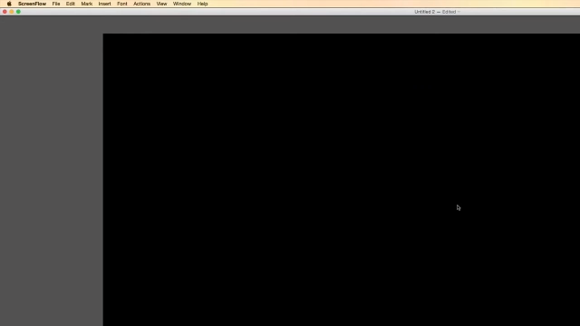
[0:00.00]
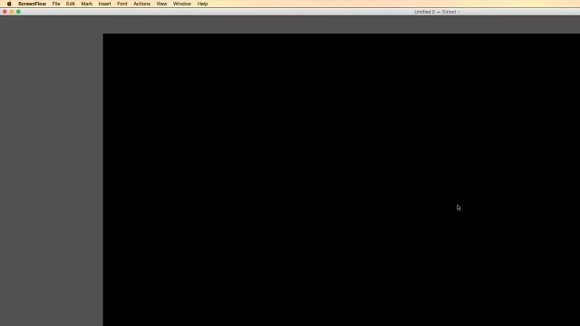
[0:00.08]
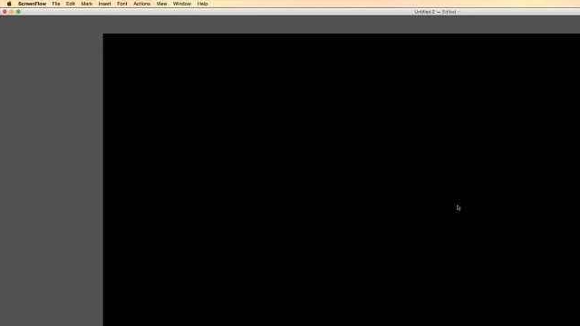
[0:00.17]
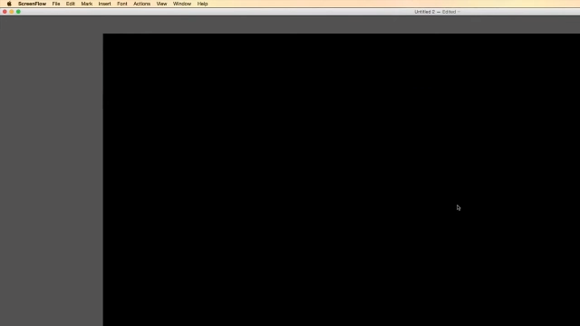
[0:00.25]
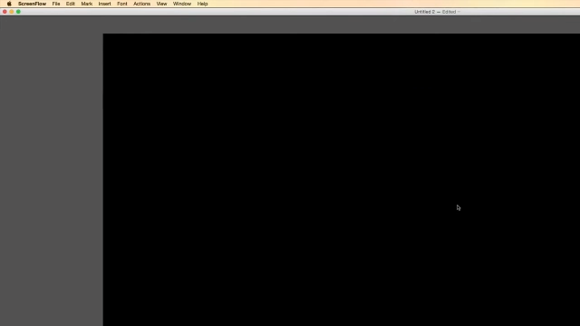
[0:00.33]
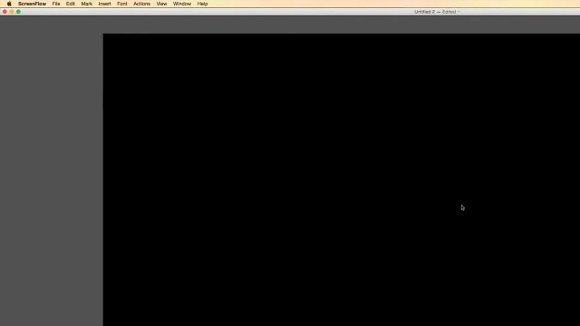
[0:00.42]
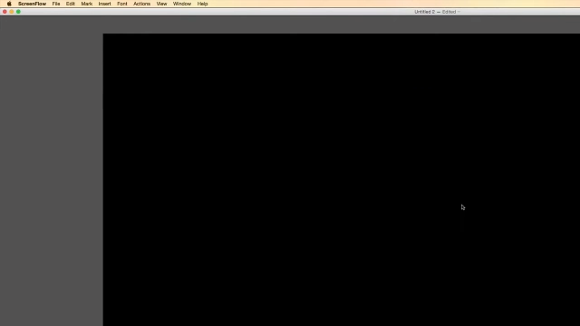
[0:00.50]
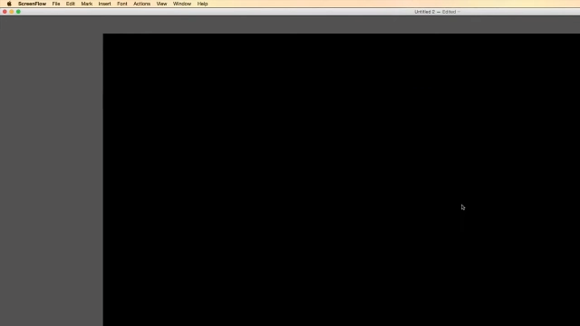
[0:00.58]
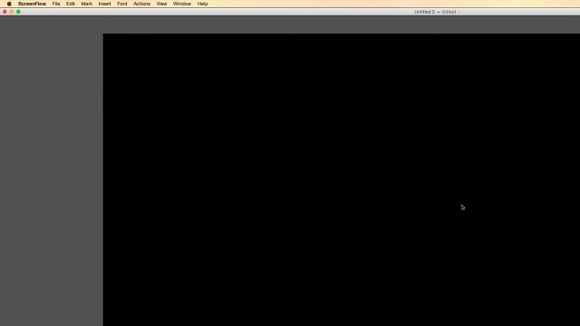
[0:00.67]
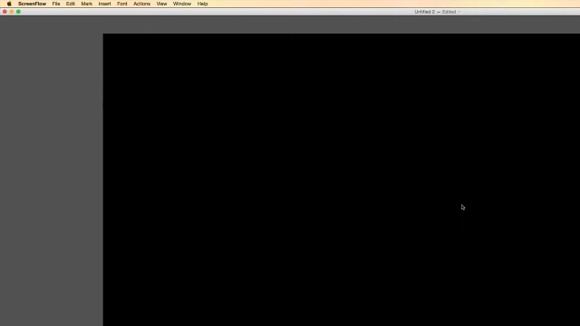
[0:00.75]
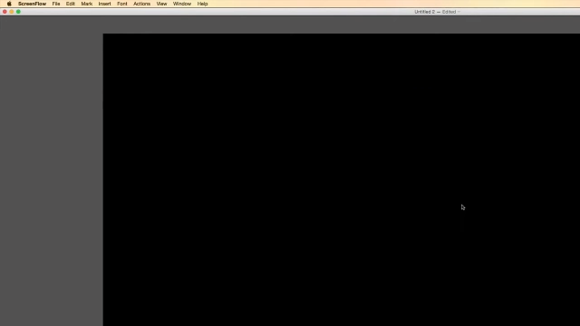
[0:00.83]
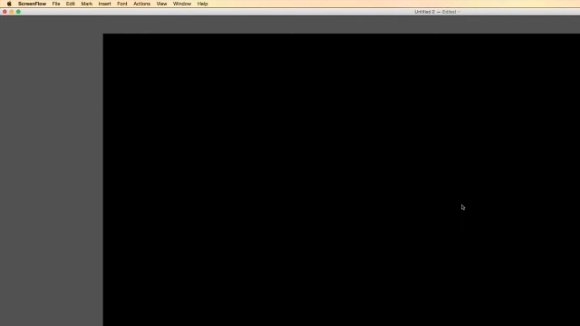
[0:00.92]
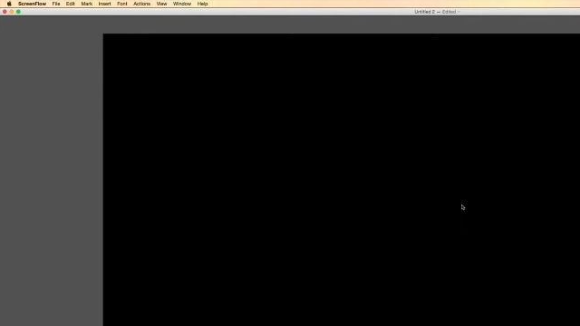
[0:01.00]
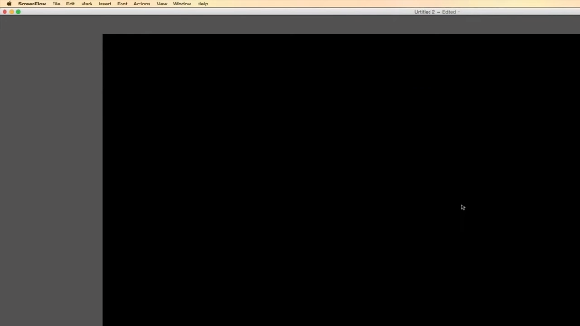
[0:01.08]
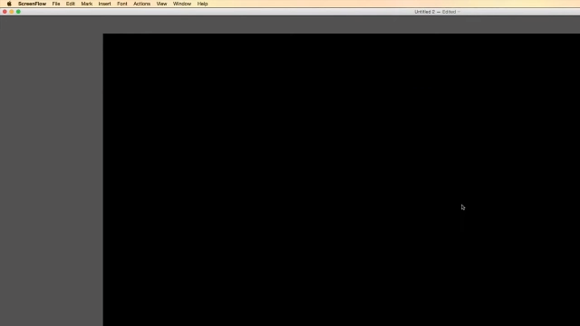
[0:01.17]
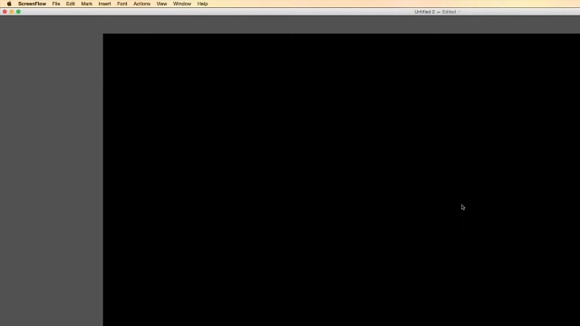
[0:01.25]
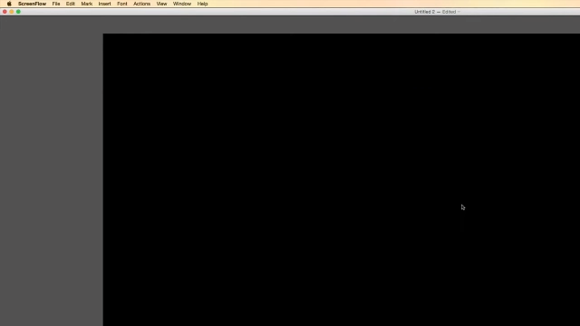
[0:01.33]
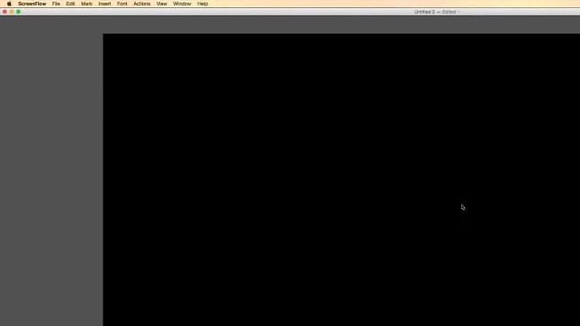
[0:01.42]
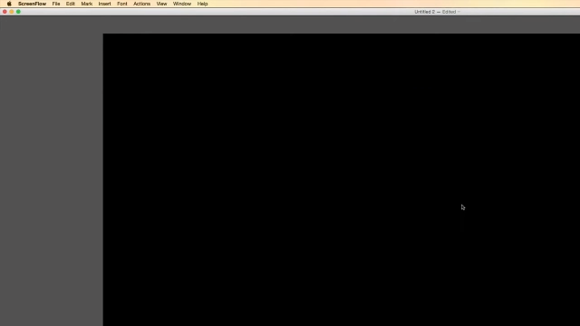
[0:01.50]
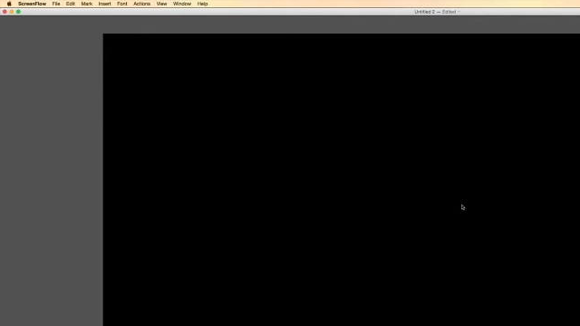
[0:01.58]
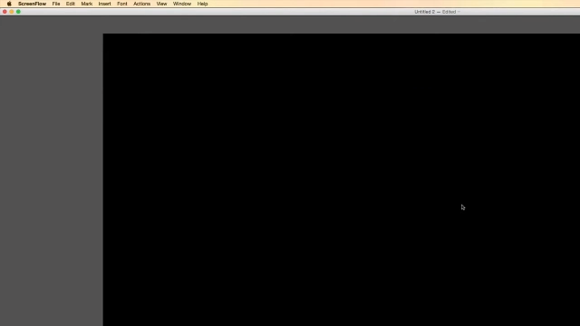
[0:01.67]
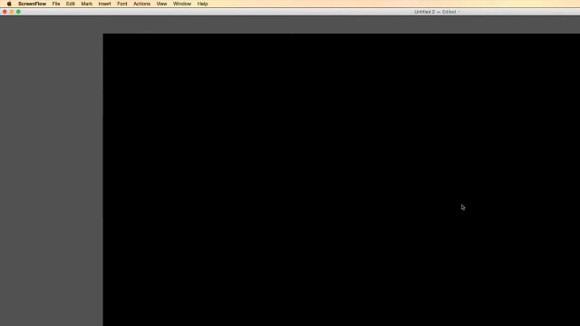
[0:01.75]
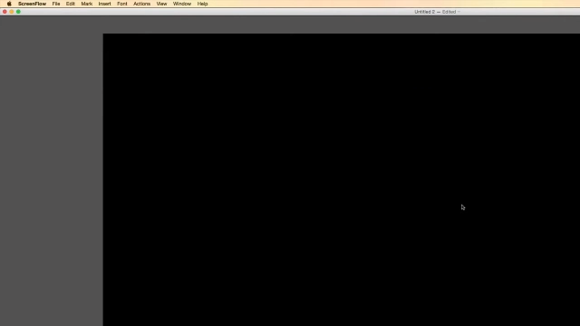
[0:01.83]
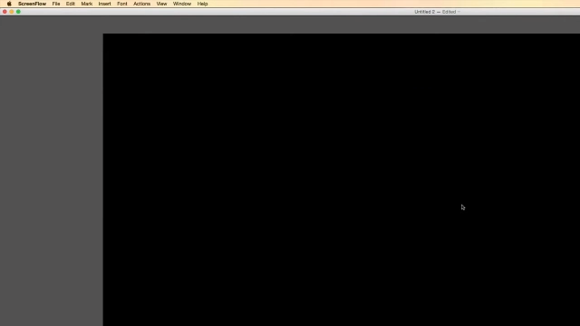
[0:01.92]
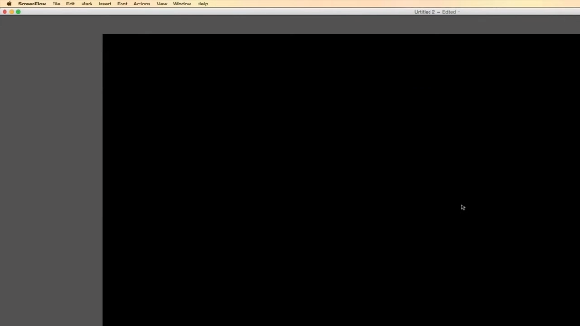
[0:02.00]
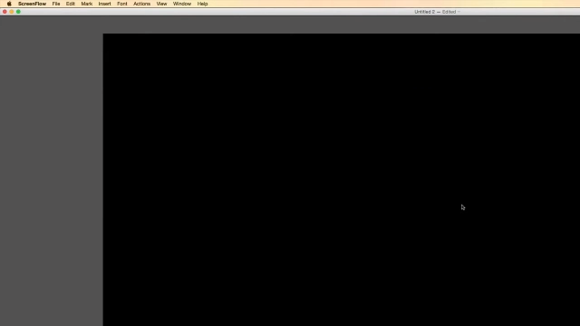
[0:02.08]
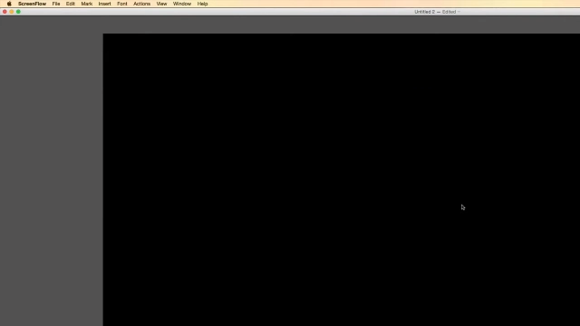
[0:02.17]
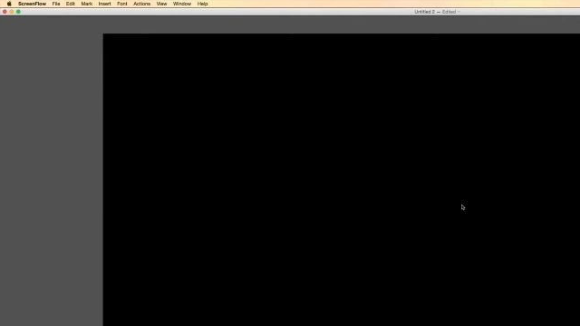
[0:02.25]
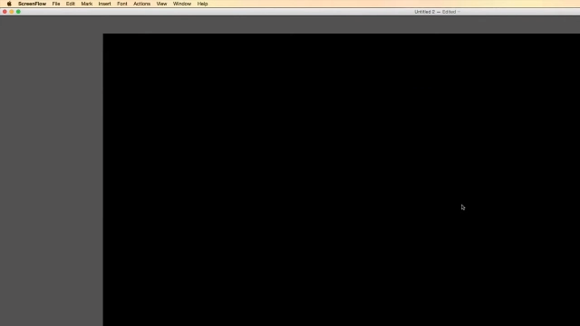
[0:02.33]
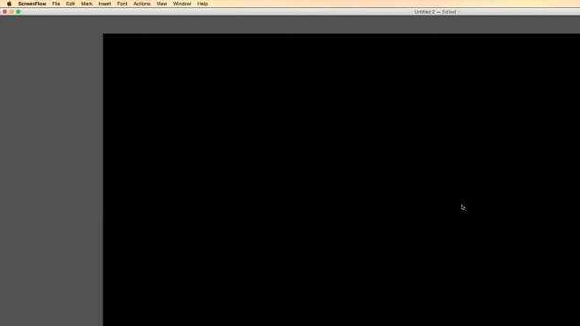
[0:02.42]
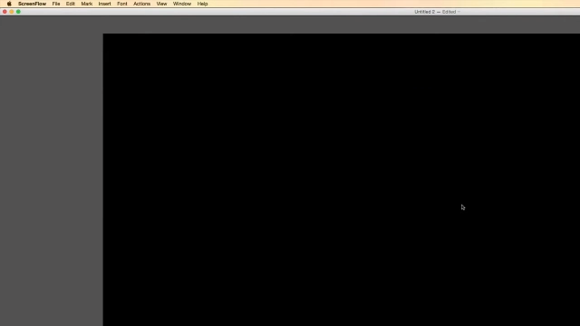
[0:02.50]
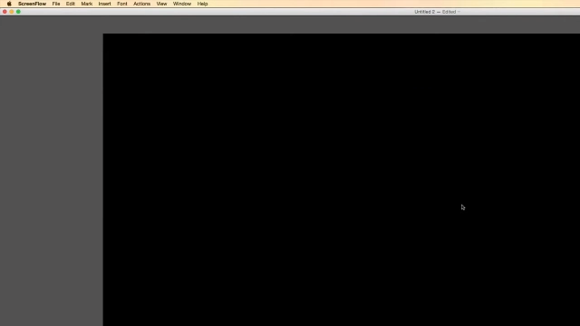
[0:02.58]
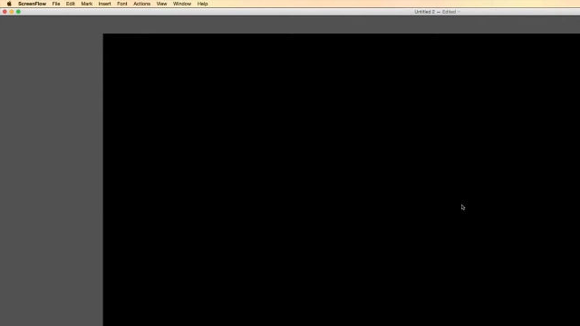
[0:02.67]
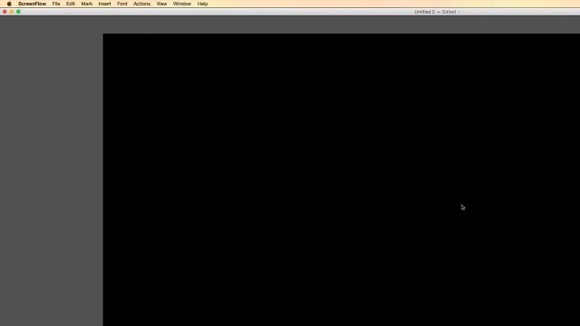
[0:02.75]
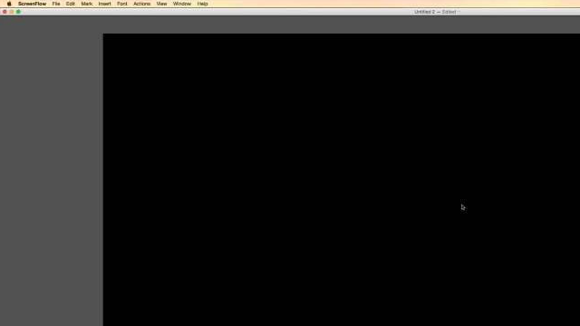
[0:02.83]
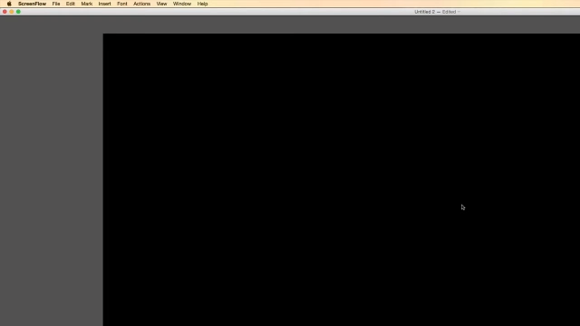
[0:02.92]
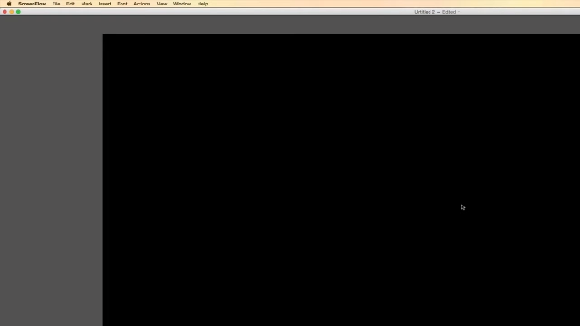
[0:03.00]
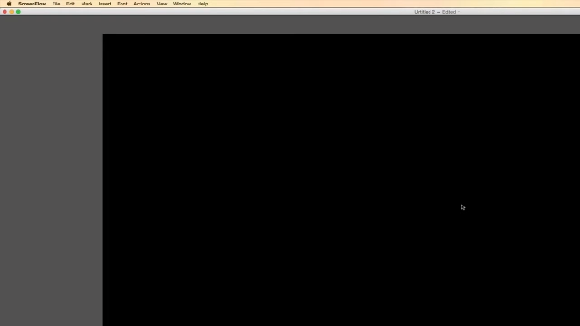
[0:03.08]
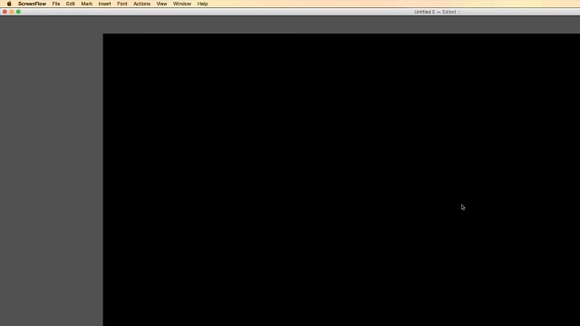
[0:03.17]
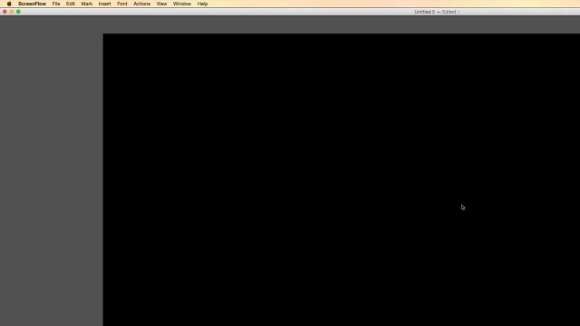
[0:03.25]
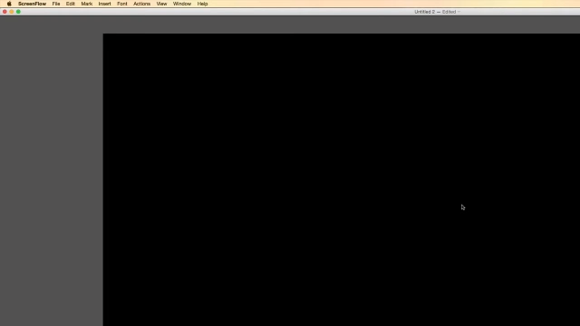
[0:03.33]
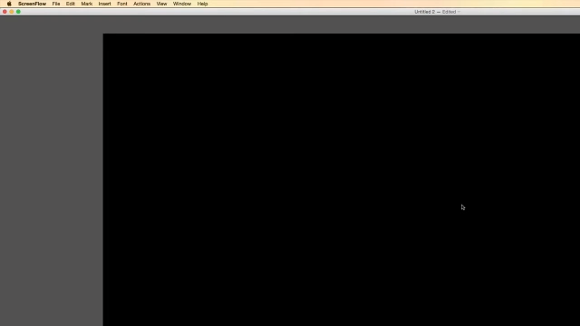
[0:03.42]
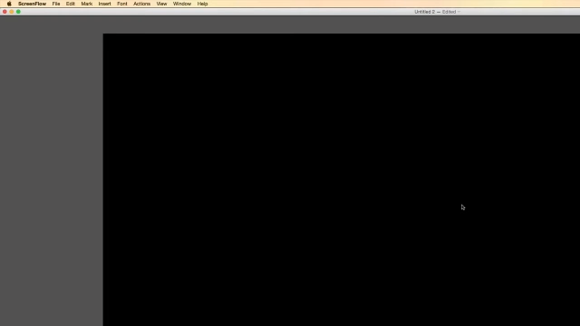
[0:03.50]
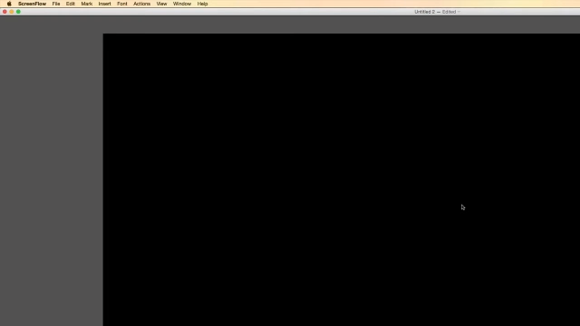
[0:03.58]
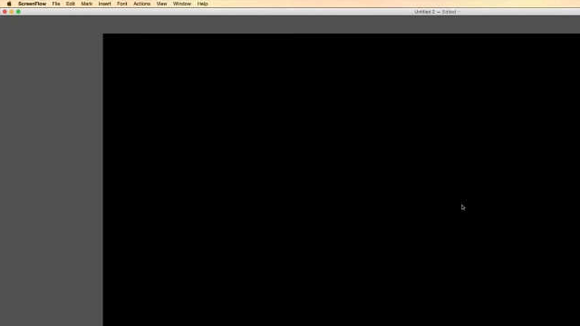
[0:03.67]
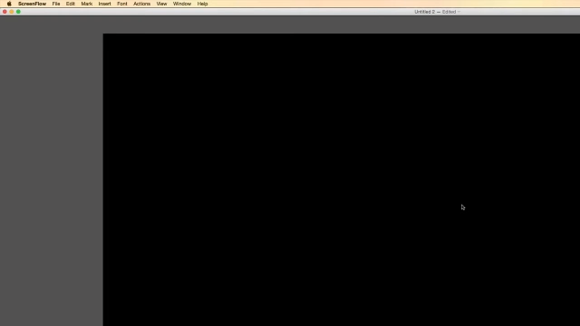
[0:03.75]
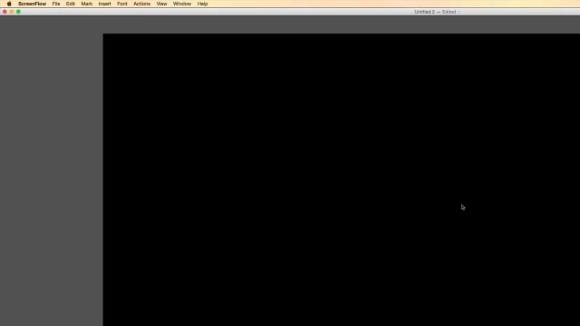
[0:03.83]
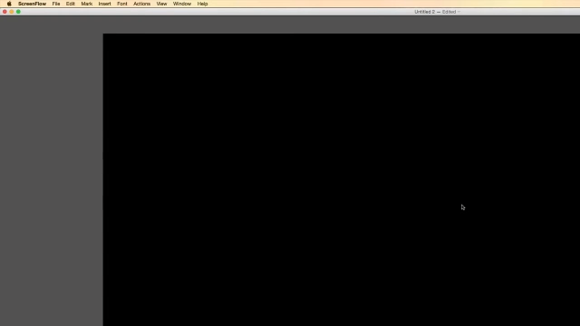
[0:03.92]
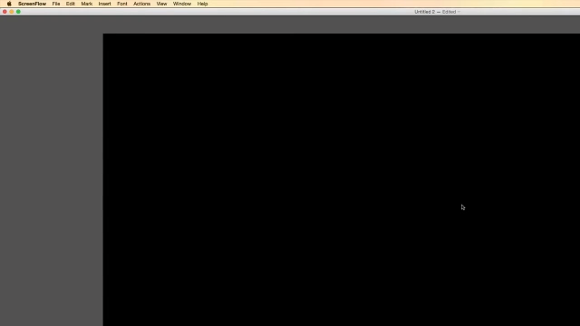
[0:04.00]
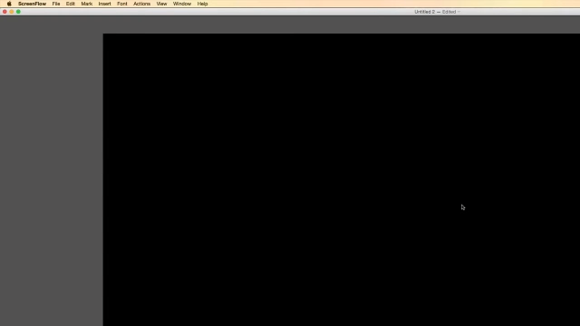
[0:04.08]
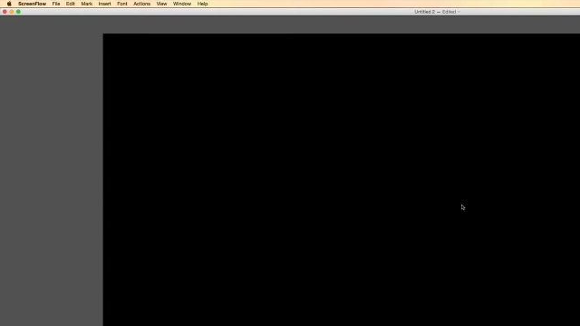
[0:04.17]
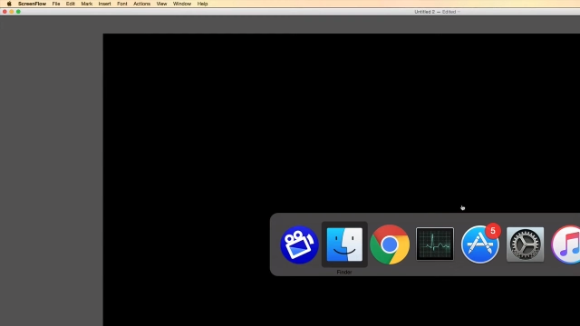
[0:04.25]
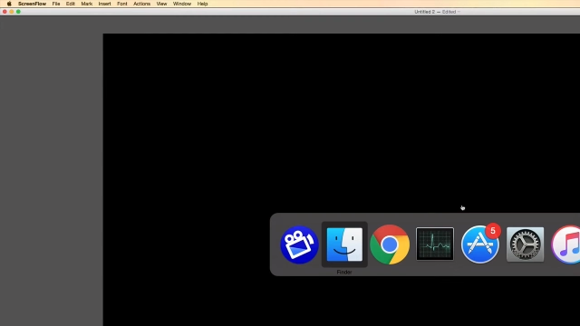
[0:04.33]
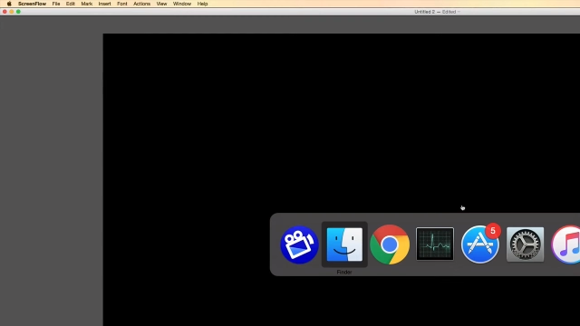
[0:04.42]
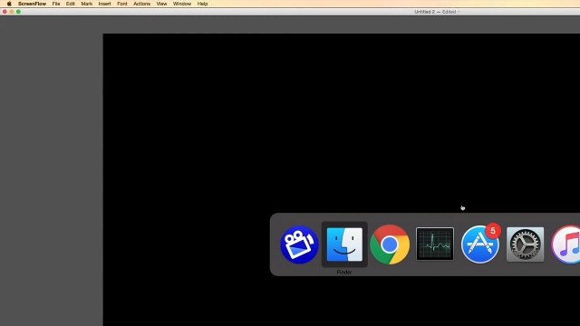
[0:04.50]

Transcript: [unreadable: no face in view]